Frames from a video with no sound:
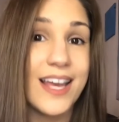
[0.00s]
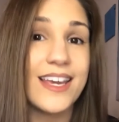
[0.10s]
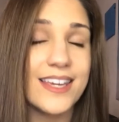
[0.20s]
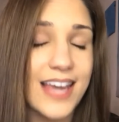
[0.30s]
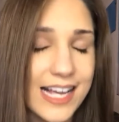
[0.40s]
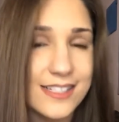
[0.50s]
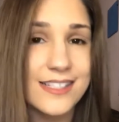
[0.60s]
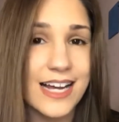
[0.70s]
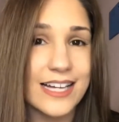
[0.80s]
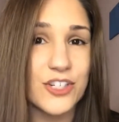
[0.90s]
Yes,
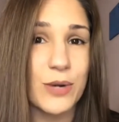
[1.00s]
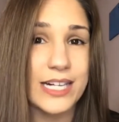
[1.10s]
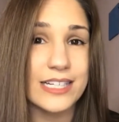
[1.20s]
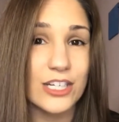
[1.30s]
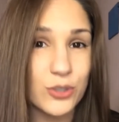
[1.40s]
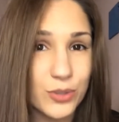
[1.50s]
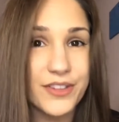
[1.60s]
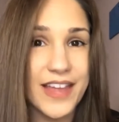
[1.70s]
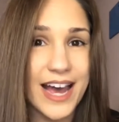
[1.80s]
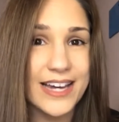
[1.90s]
I directly Googled
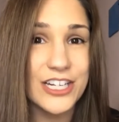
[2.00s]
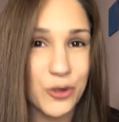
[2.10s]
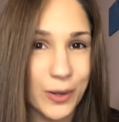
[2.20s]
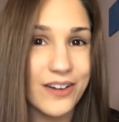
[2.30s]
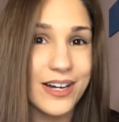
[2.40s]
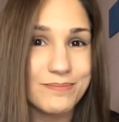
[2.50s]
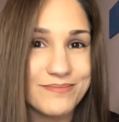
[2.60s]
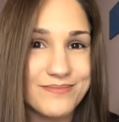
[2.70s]
that, you're welcome.